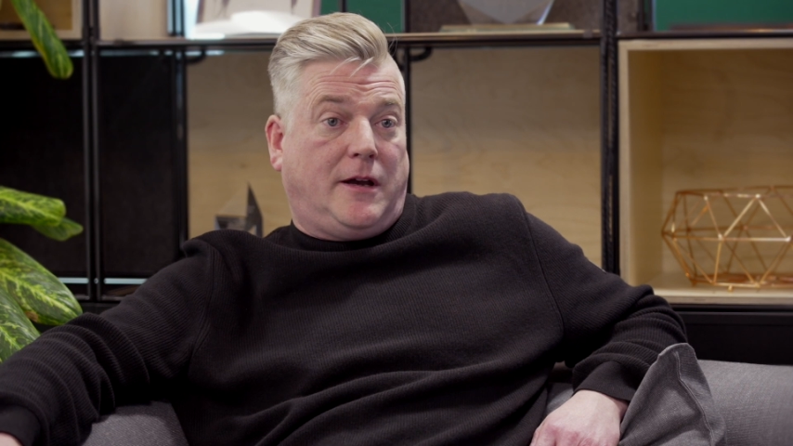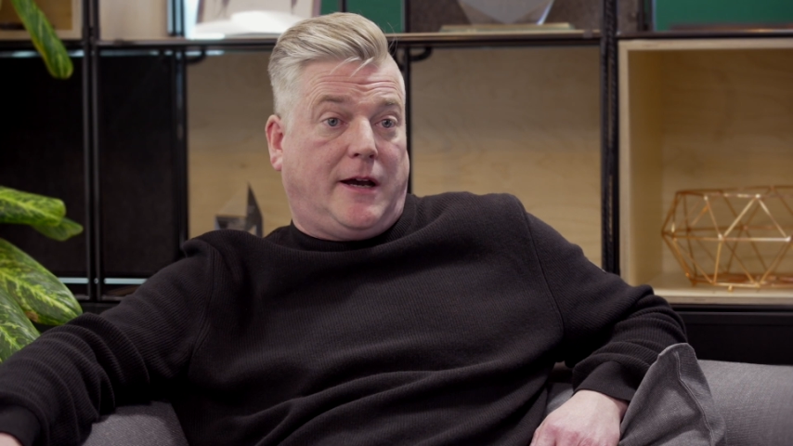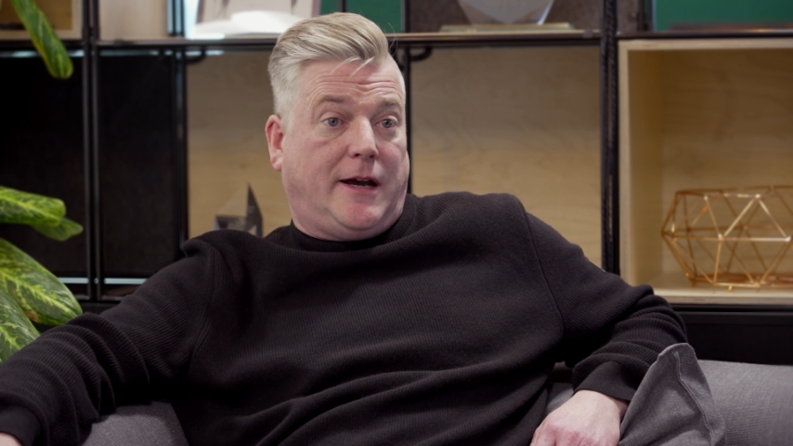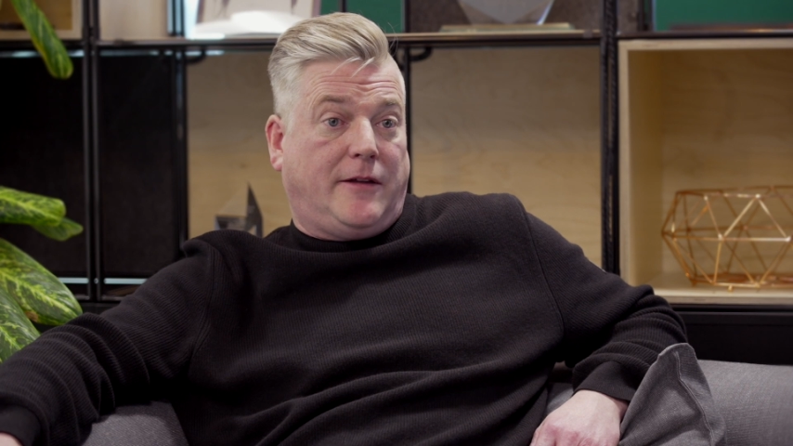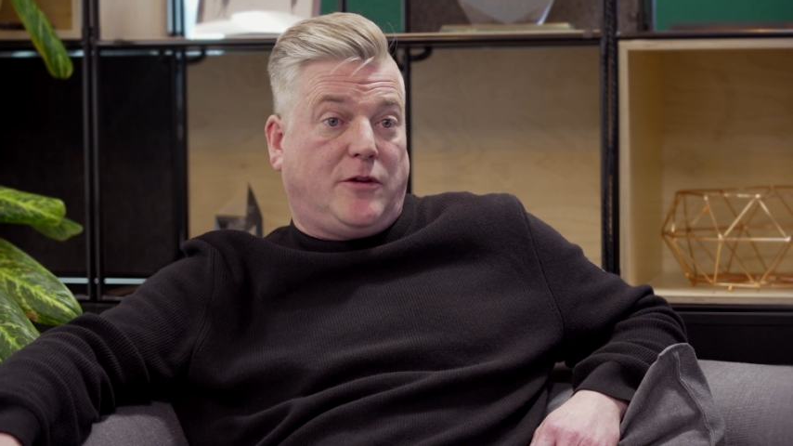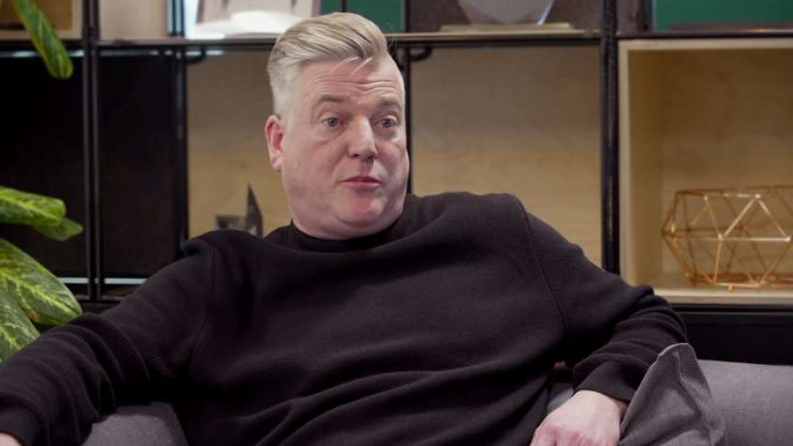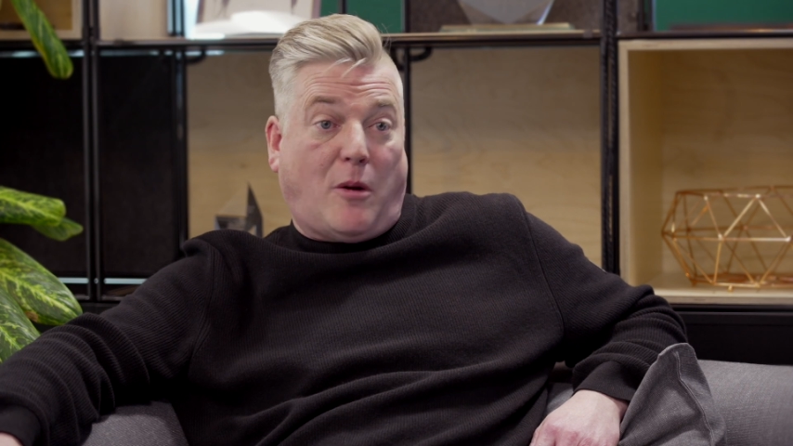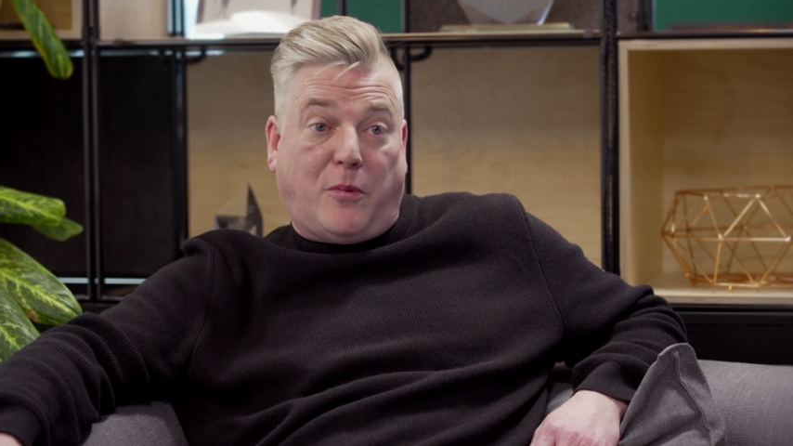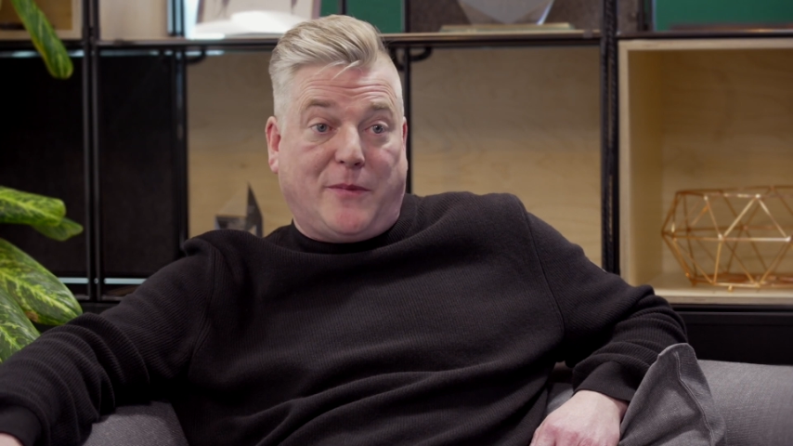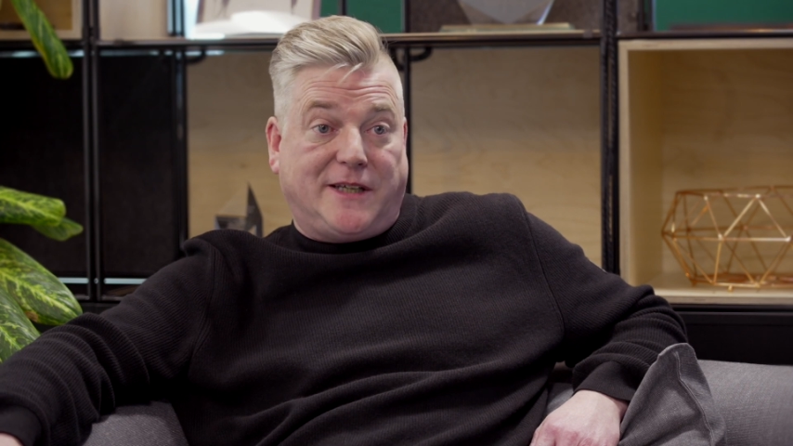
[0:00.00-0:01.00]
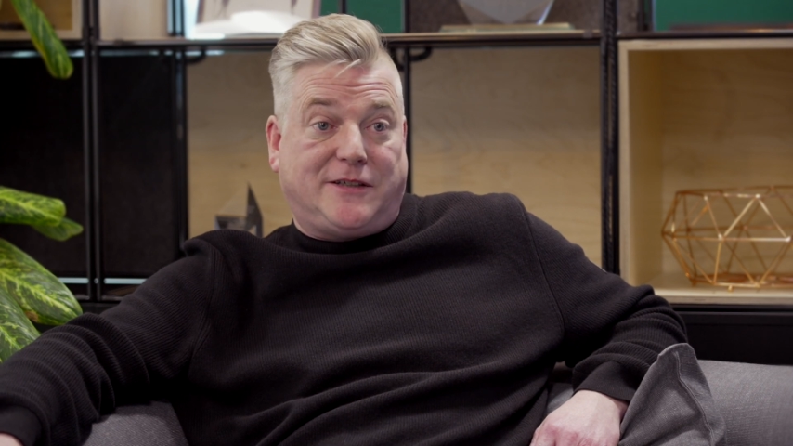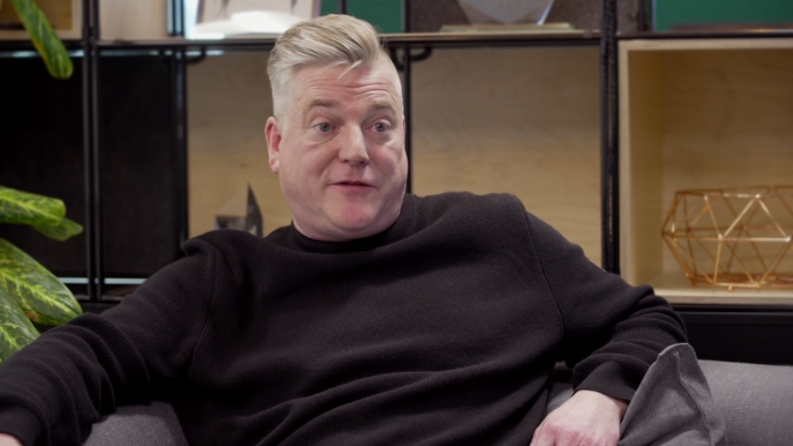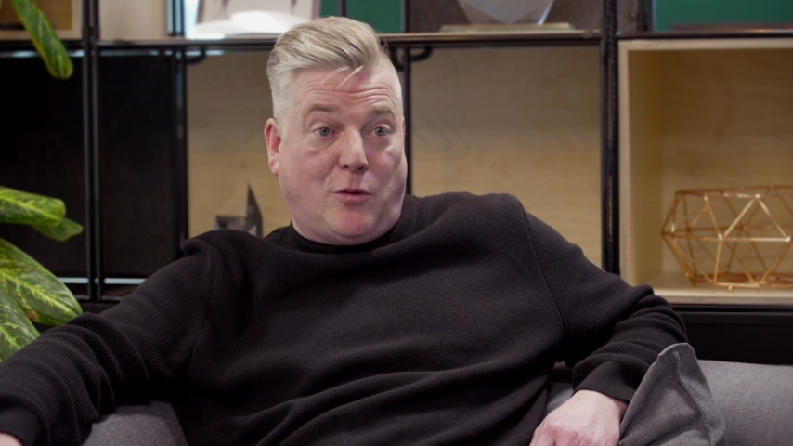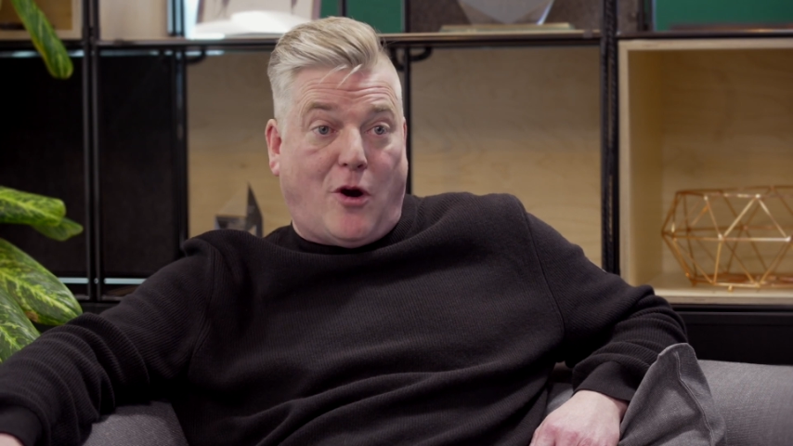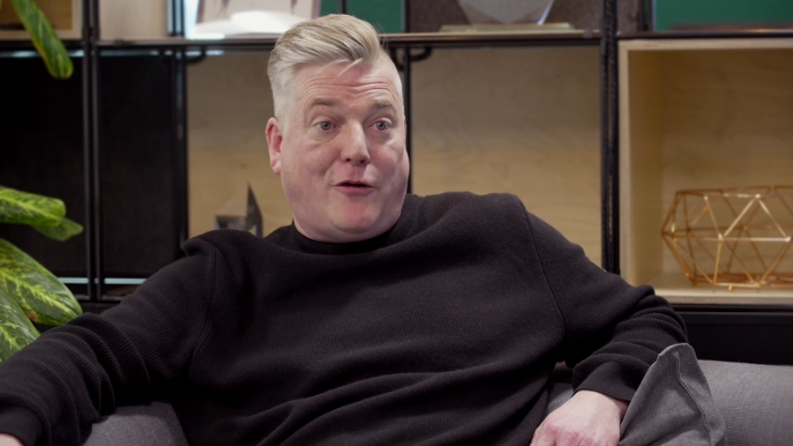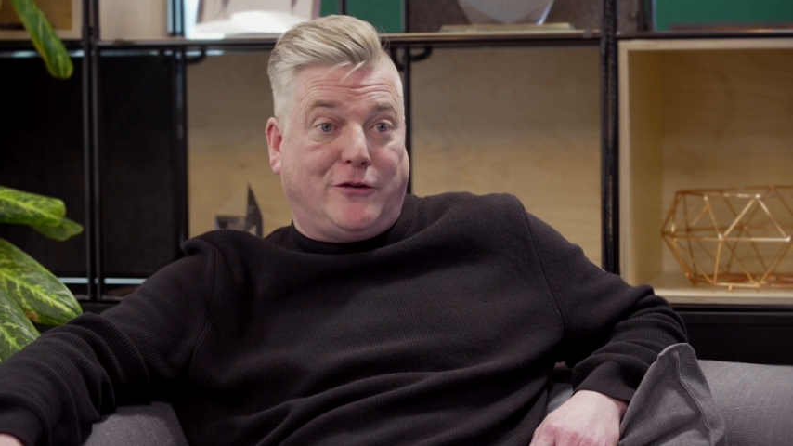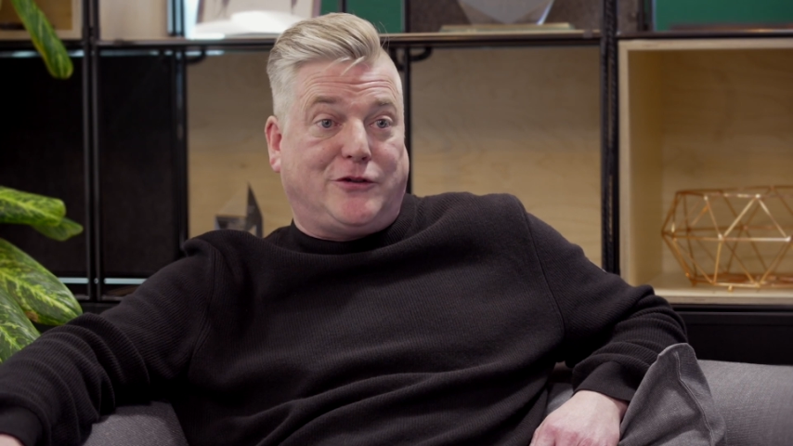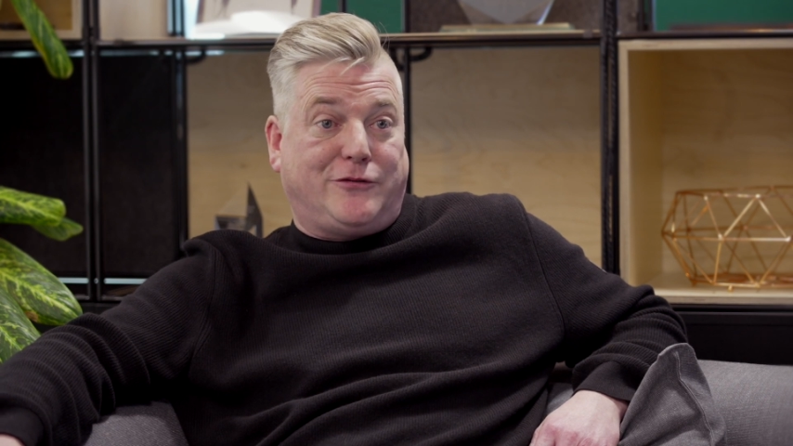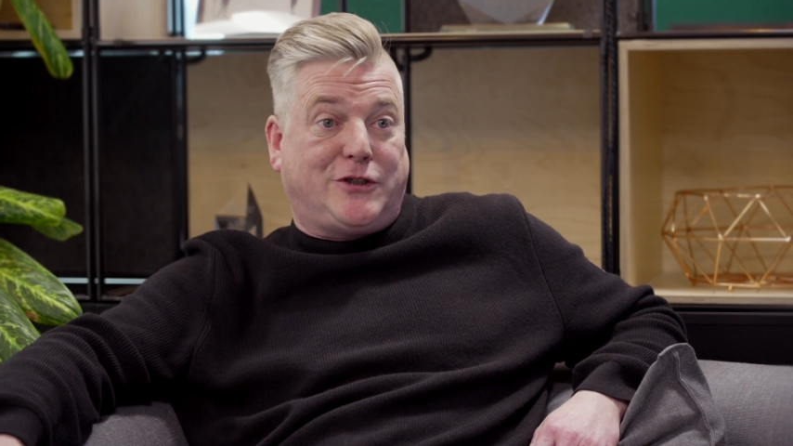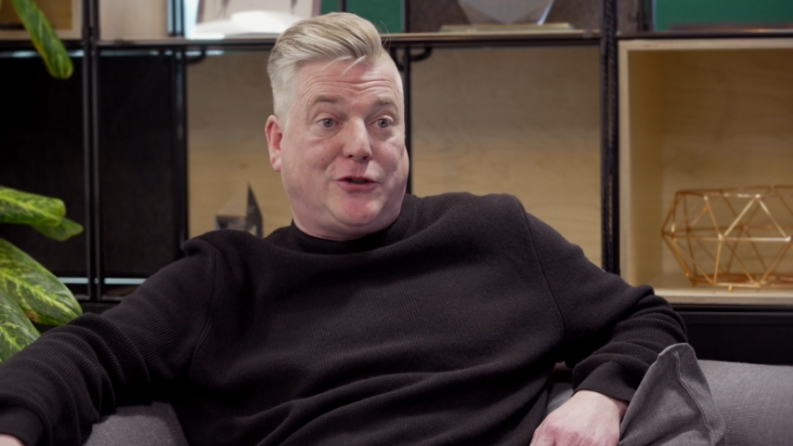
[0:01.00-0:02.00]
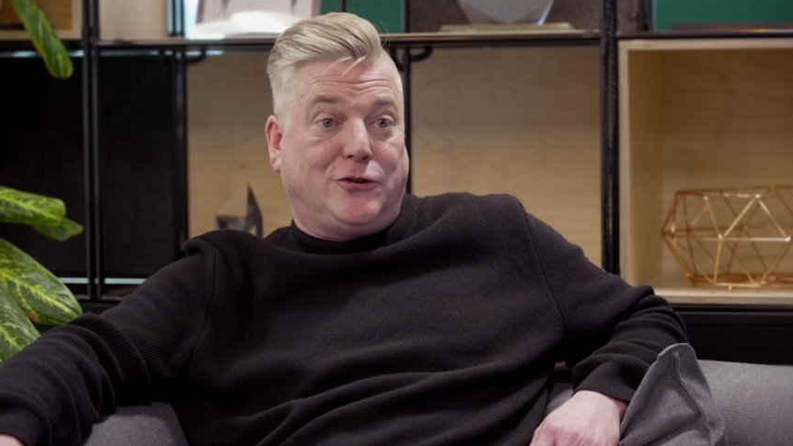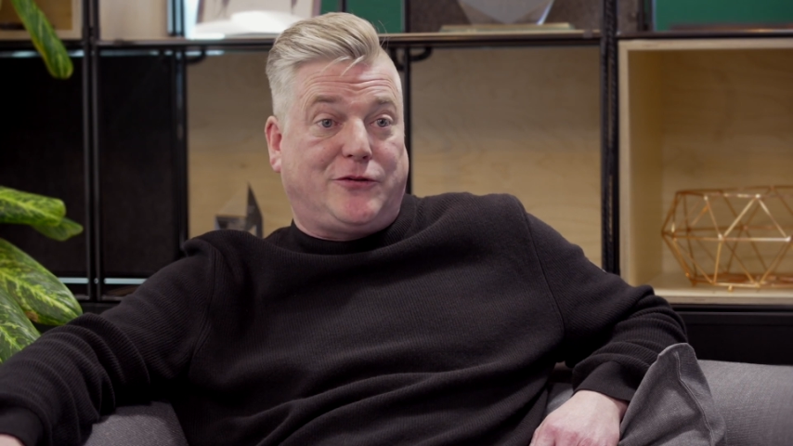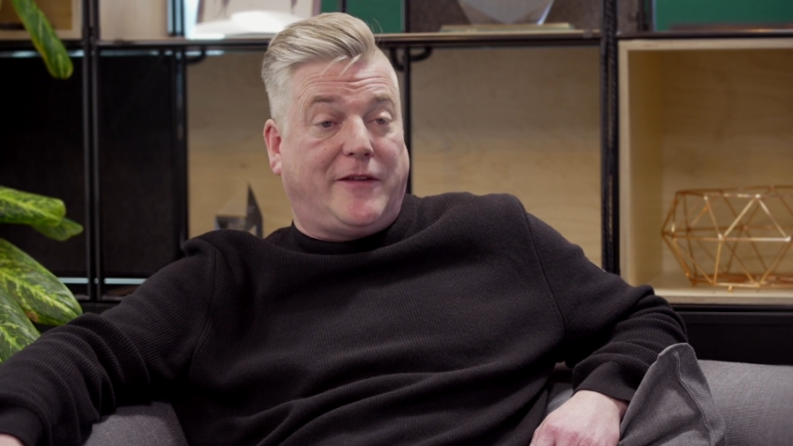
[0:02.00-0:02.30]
And the problem is, if you are underinsured,